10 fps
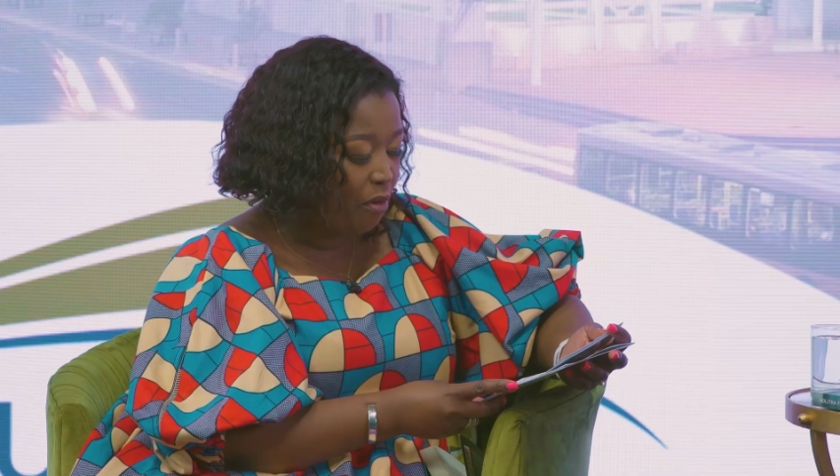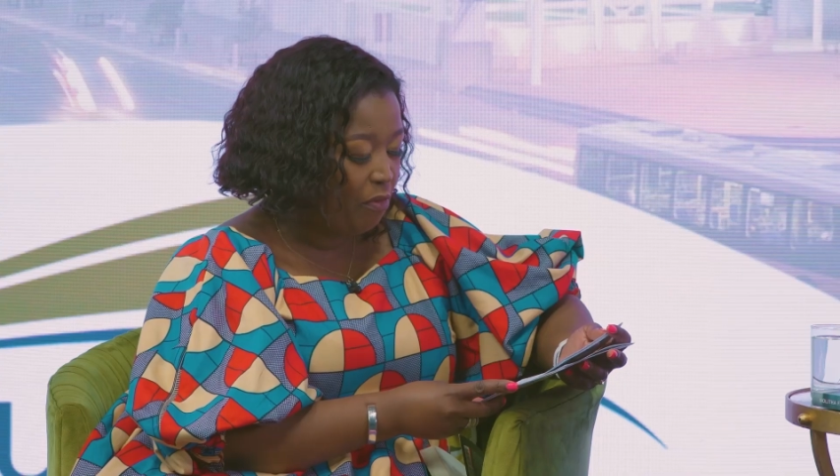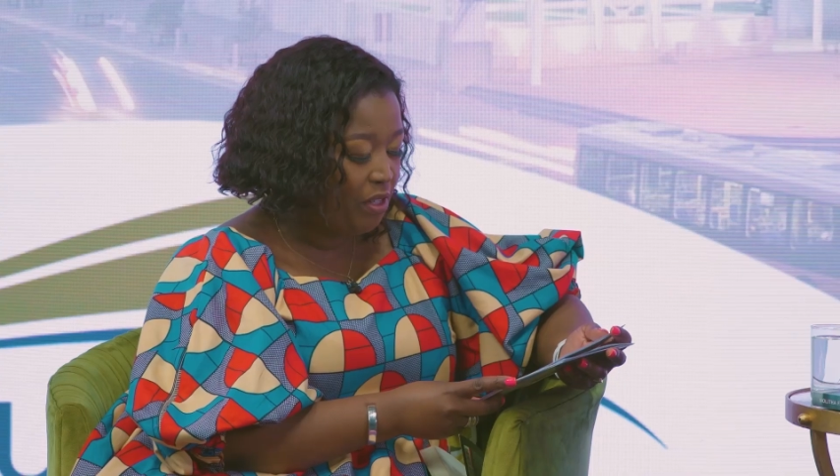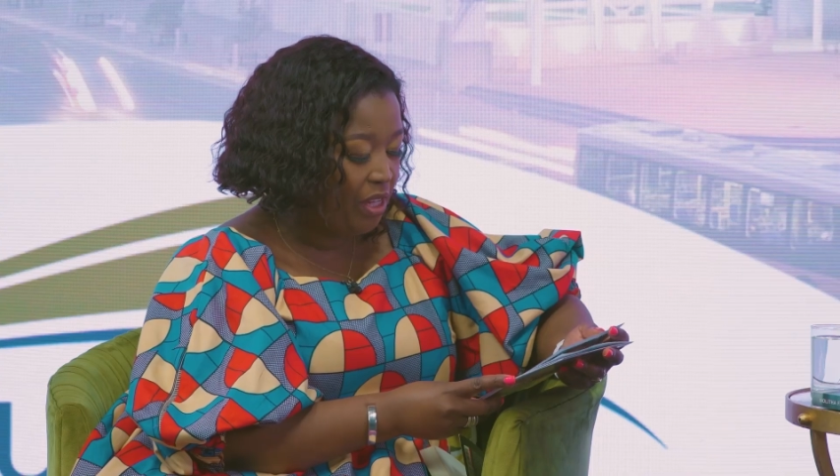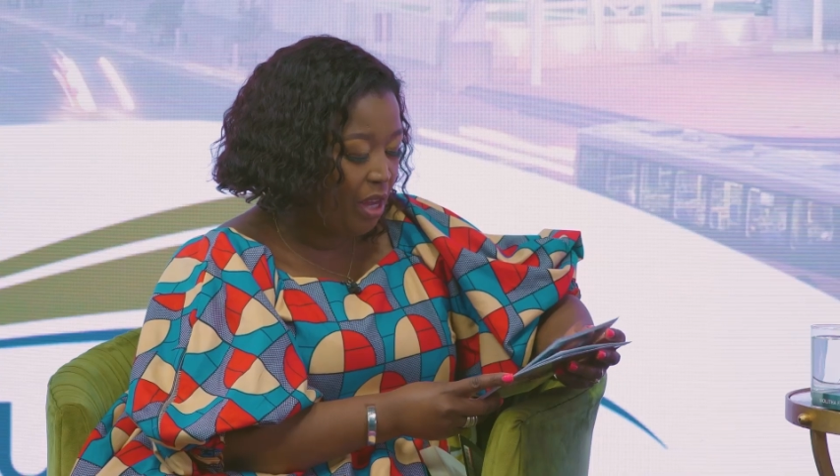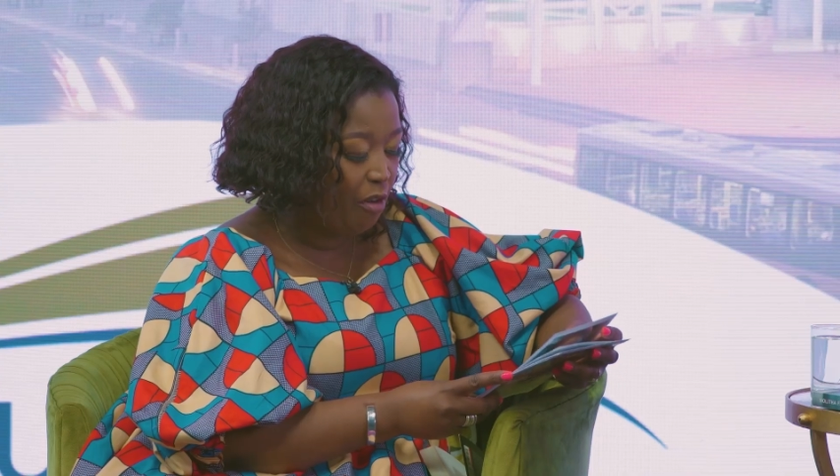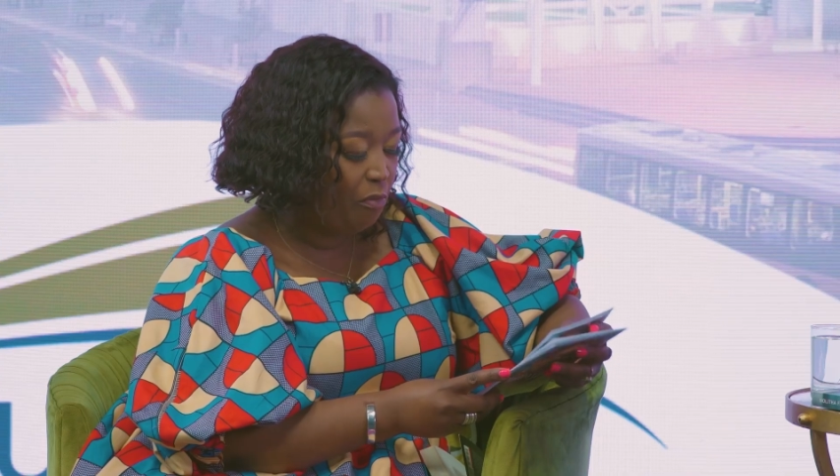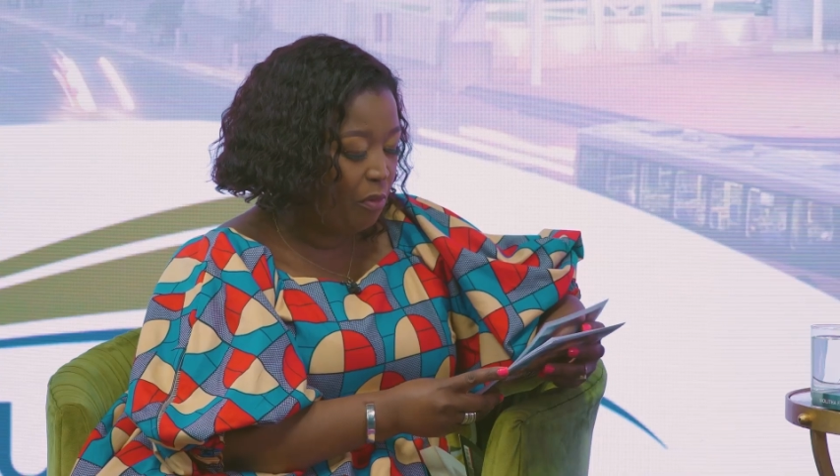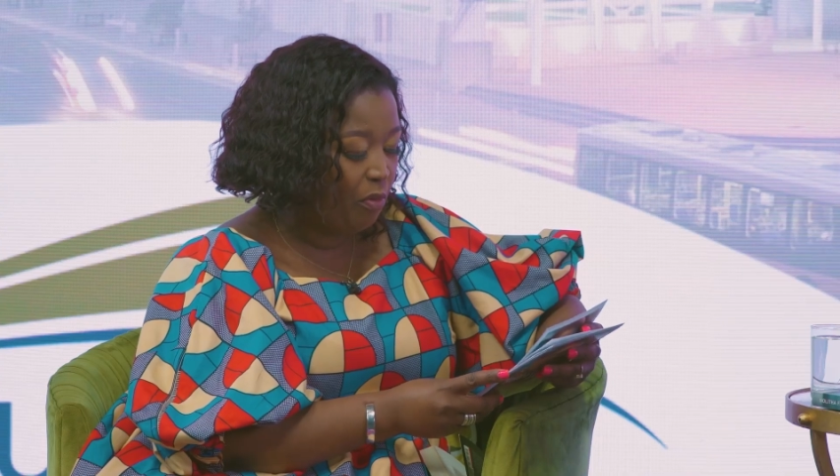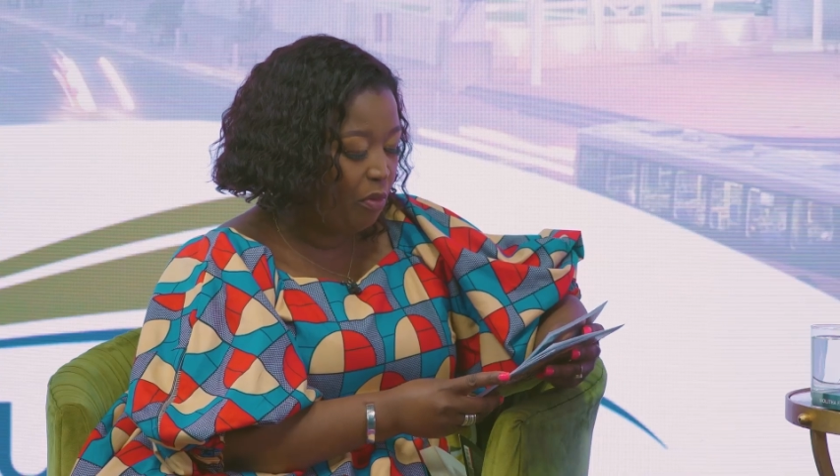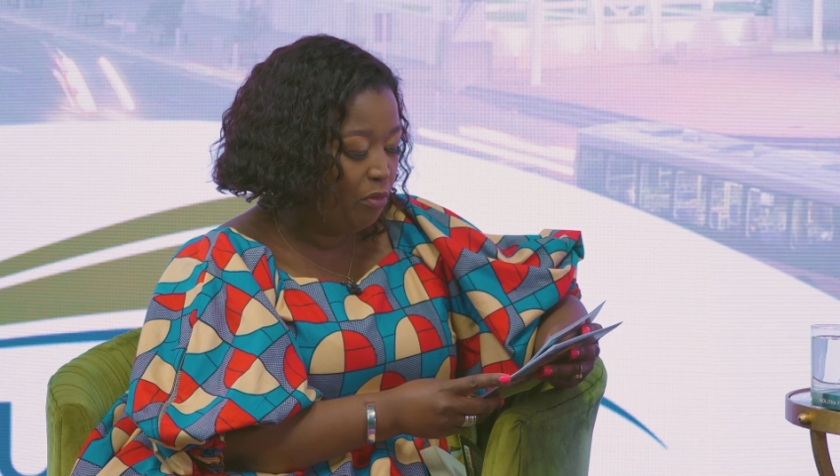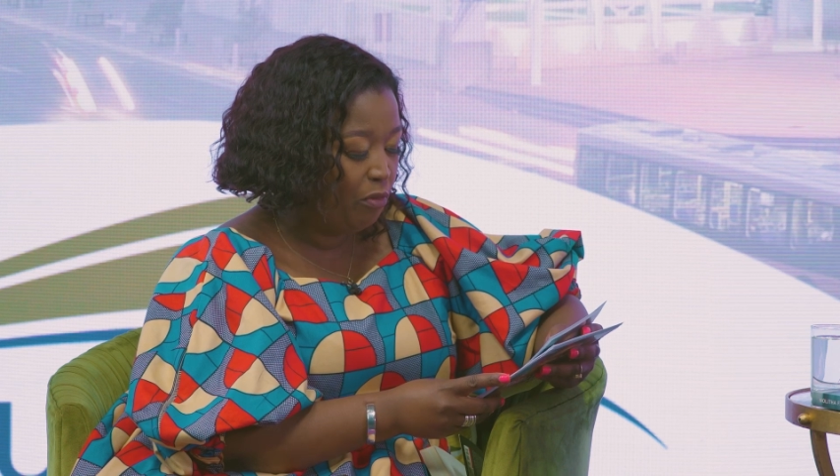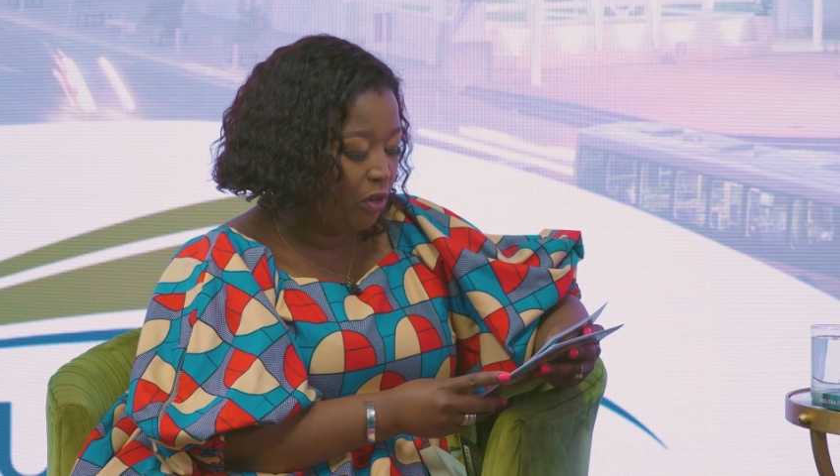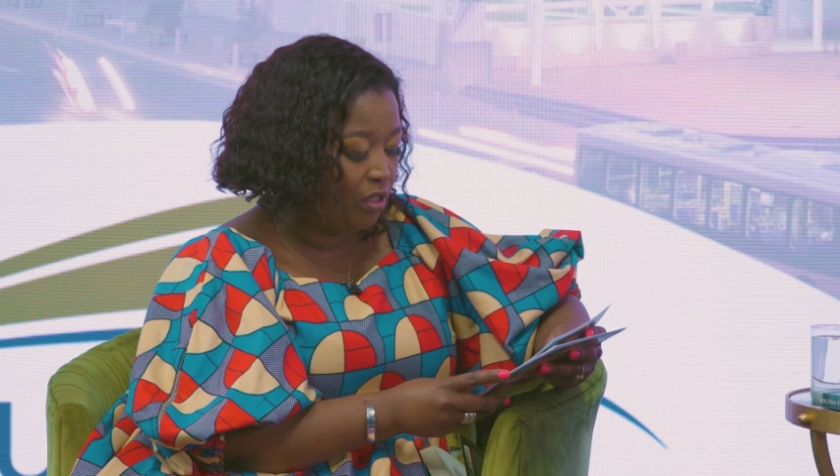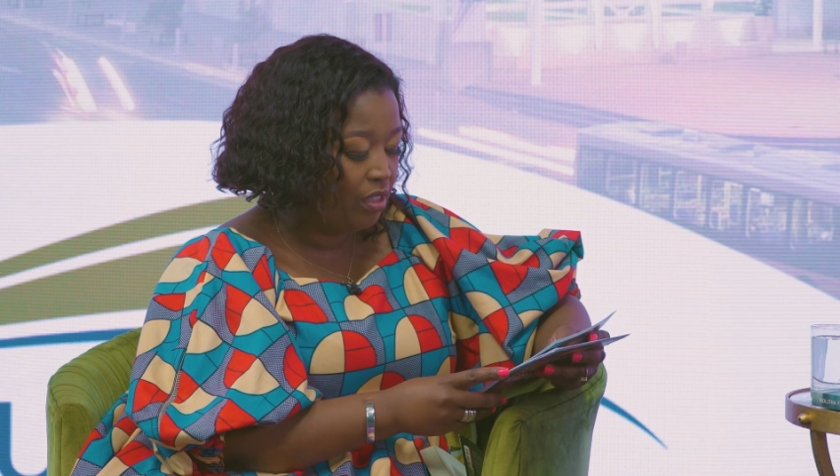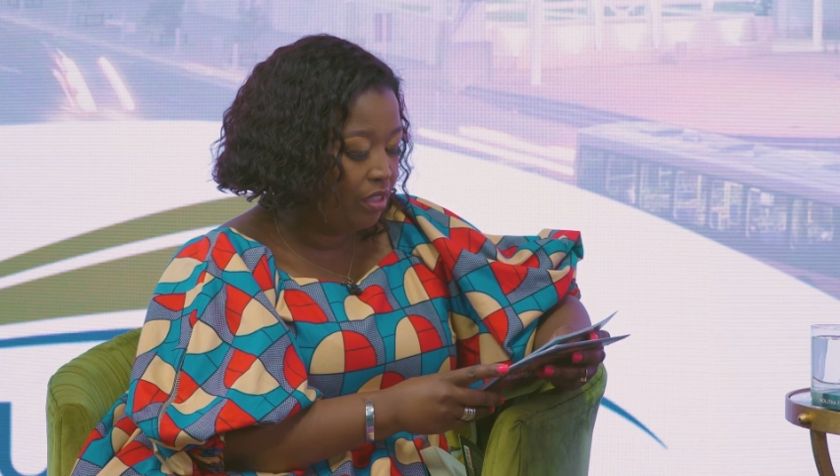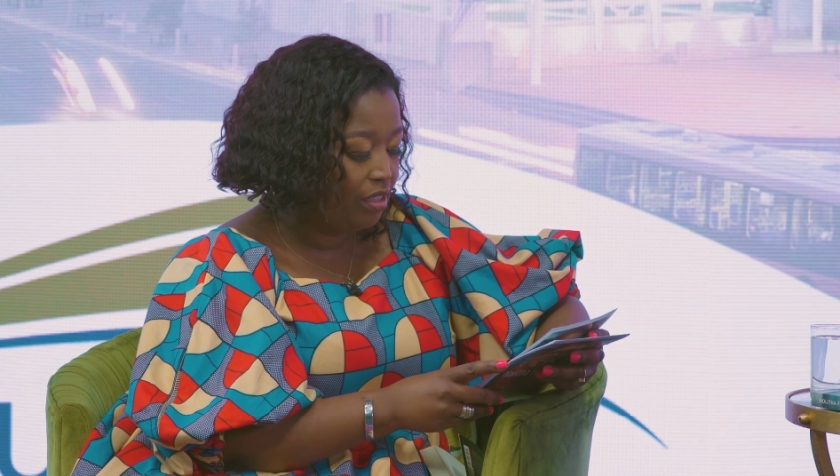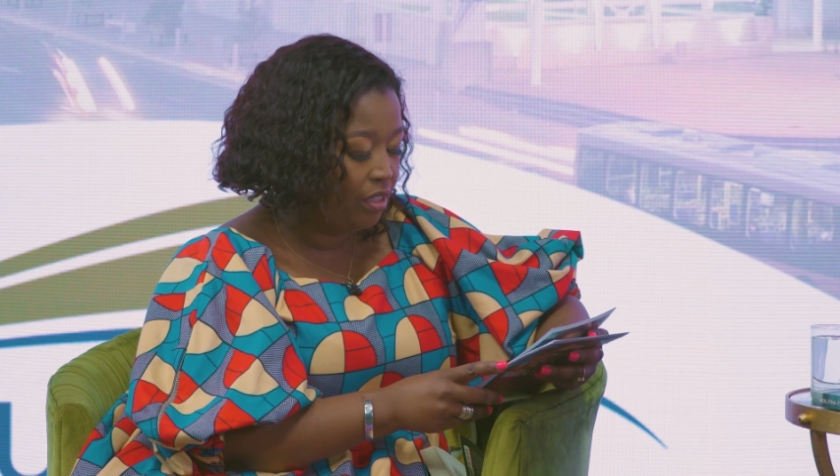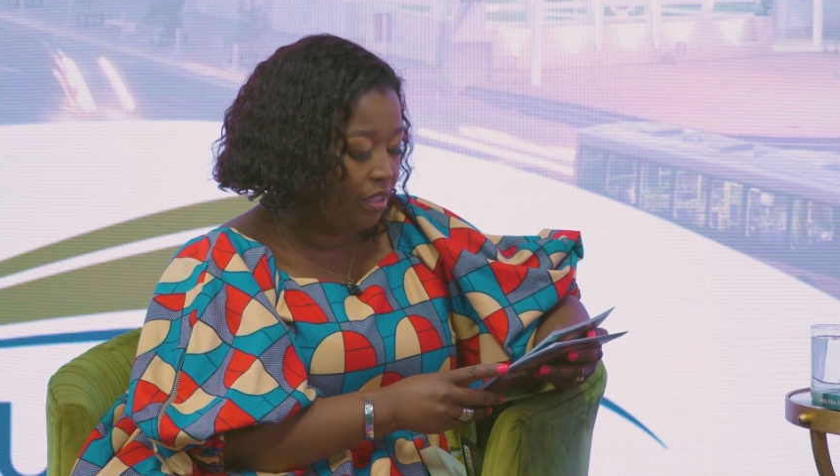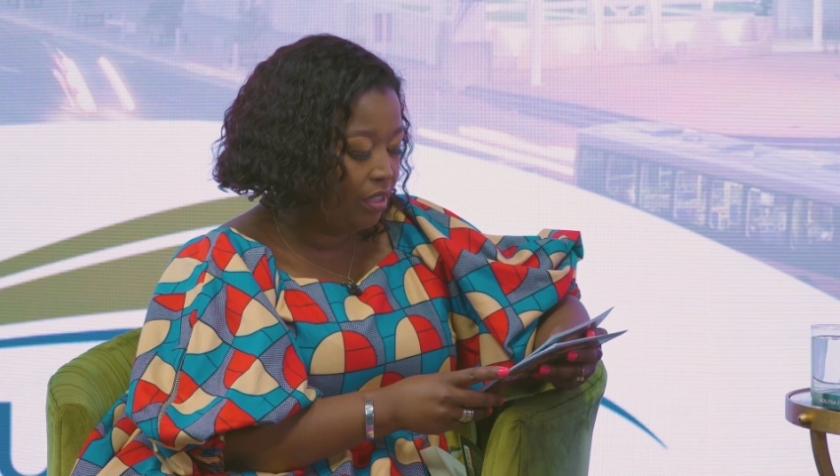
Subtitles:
often hear of people who fought